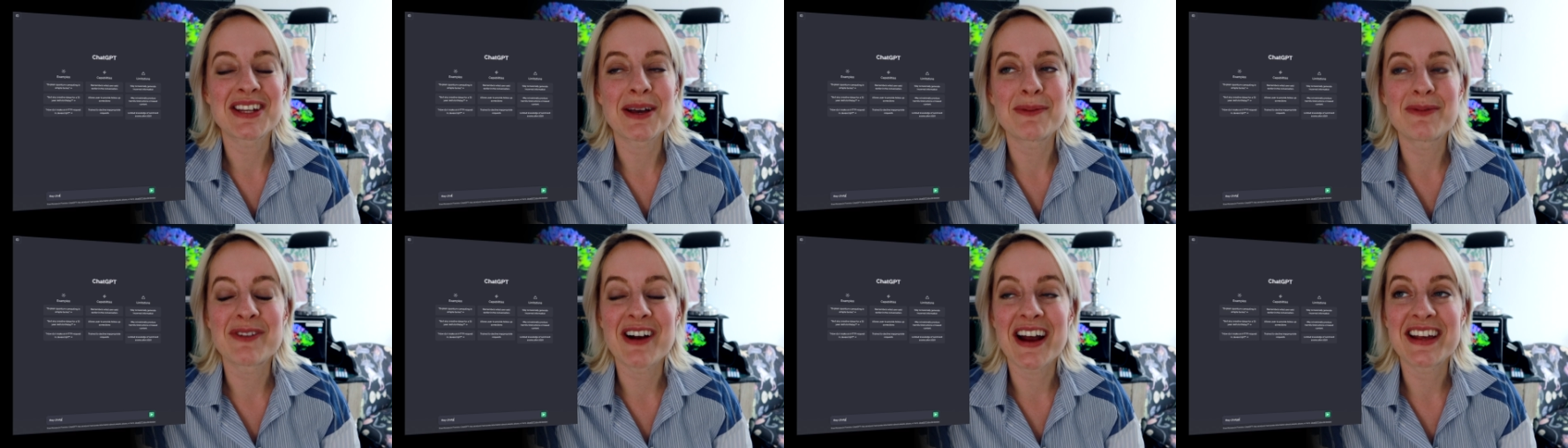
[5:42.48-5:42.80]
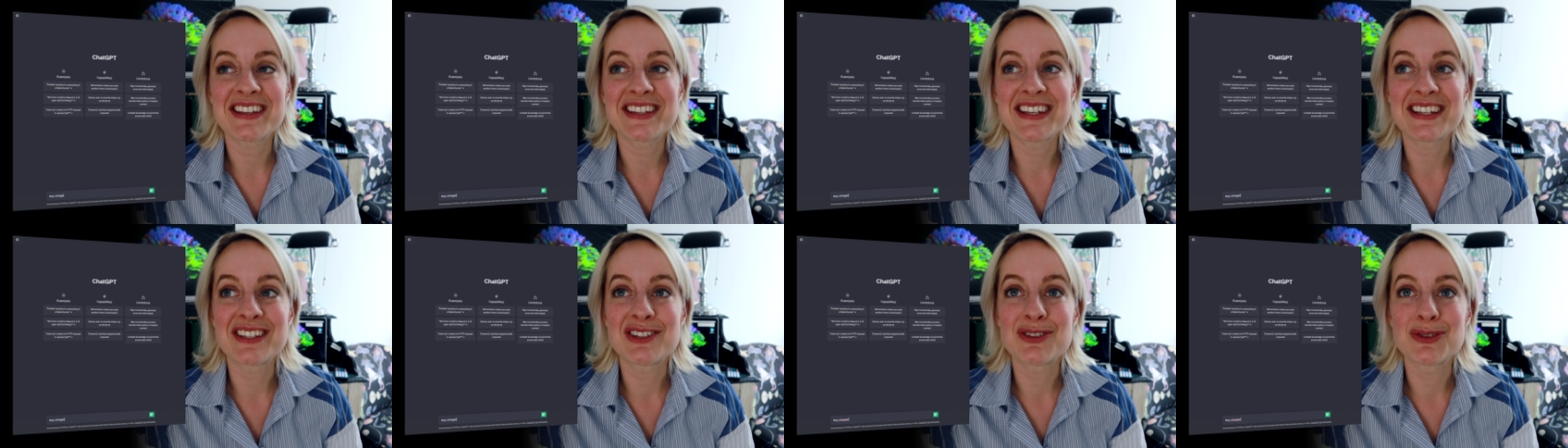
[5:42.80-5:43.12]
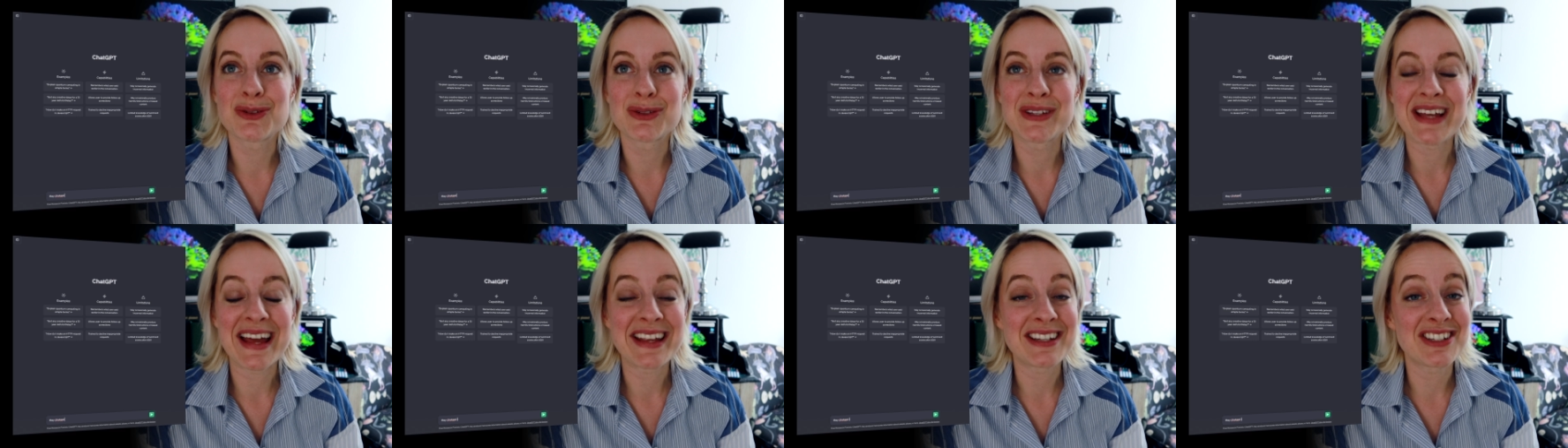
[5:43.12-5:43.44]
summarizing
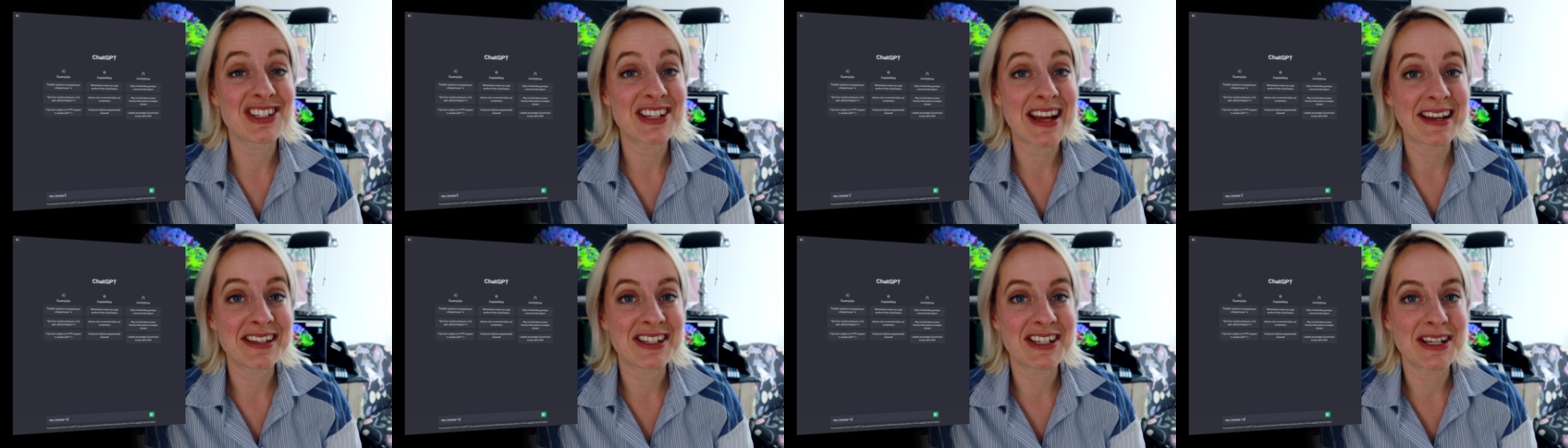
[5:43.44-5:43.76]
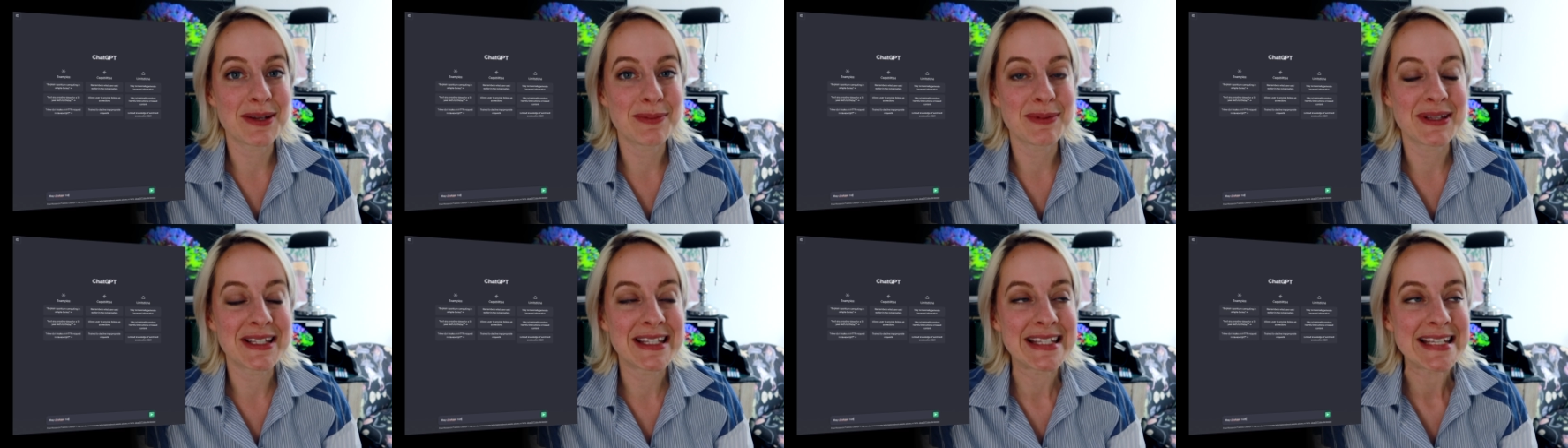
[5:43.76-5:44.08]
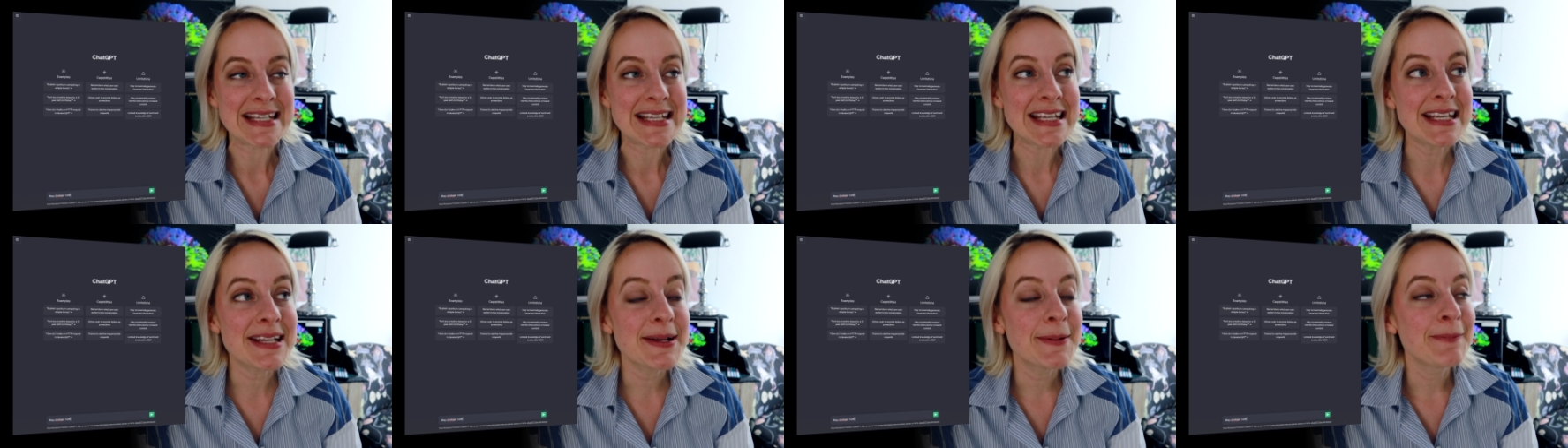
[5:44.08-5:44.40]
tool than
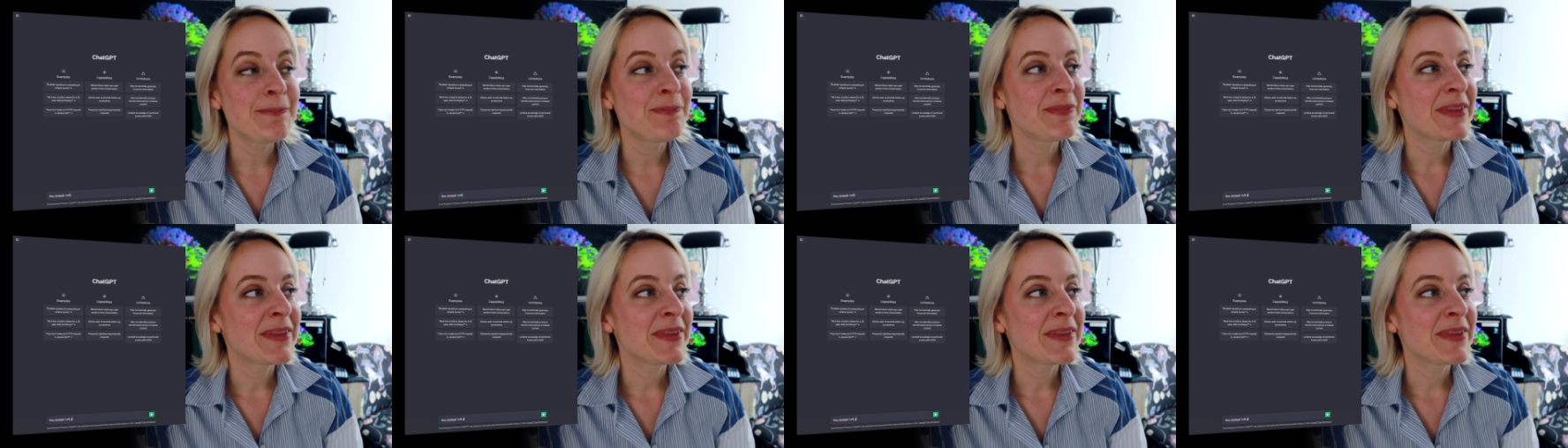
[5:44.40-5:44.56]
ChatGPT.